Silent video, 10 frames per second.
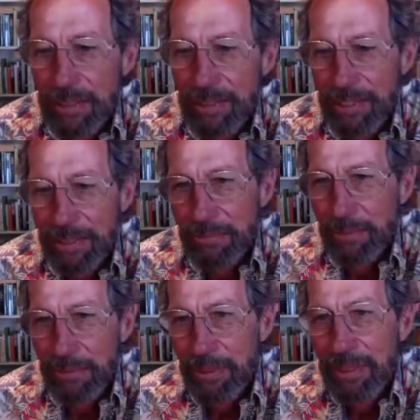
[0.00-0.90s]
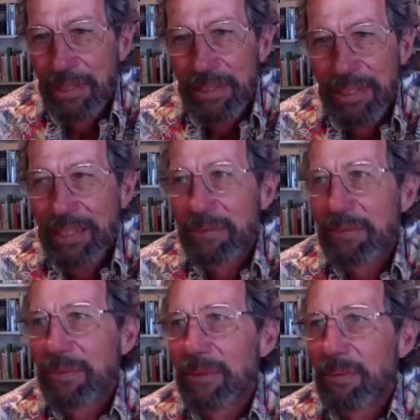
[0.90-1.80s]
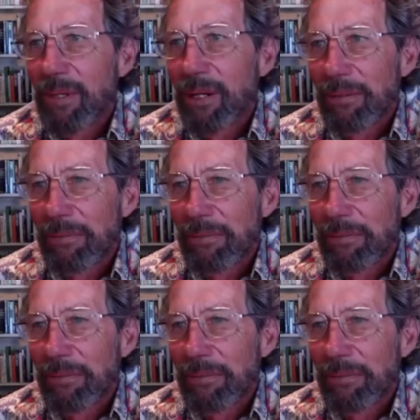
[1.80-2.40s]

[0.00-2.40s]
nothing will go wrong.